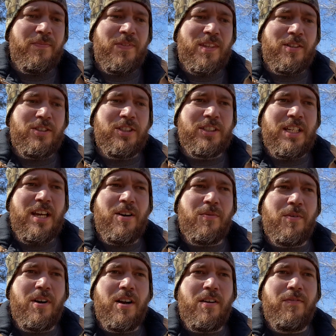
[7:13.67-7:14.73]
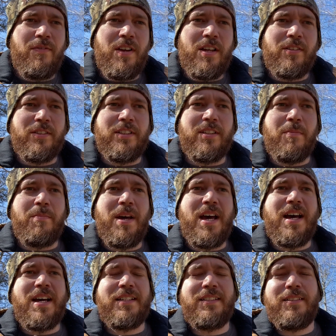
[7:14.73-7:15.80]
It's just kind of where I failed in the
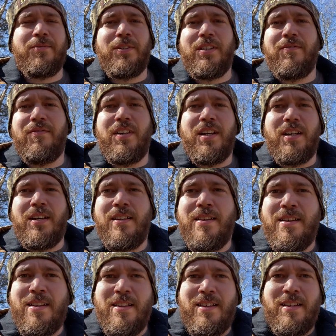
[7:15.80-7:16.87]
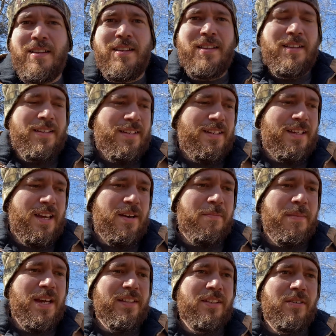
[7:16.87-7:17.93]
past. We've kind of
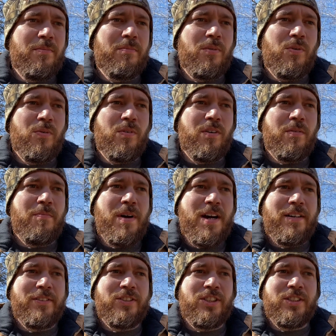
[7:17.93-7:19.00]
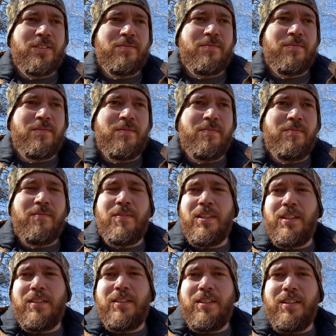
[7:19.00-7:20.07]
made them more about just
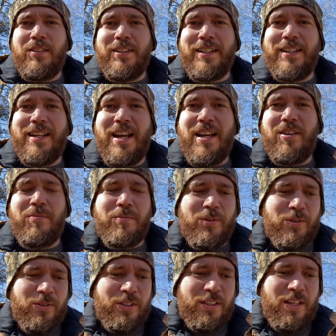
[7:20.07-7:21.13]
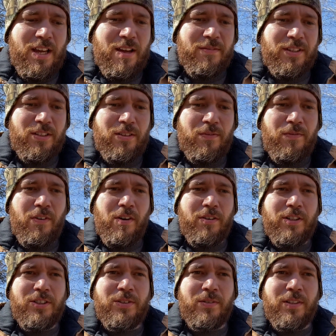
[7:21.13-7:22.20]
killing an animal and having good
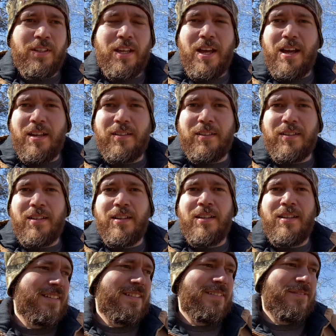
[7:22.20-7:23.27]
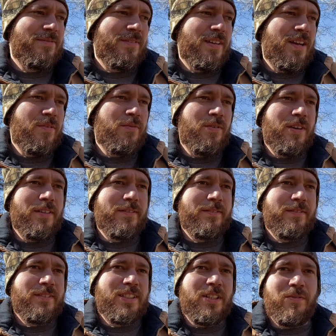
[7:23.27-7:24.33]
footage with that. And I want
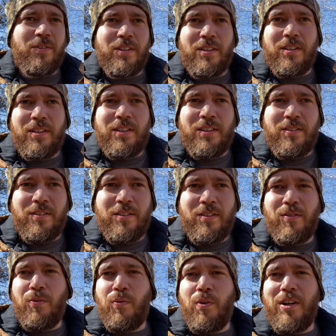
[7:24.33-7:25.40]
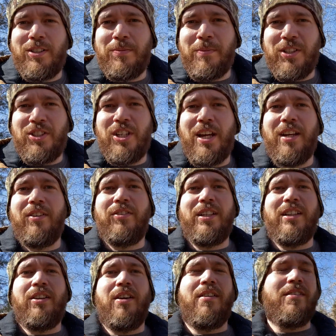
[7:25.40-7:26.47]
someone to watch my channel
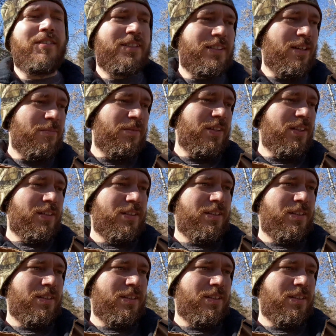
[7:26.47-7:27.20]
and learn something.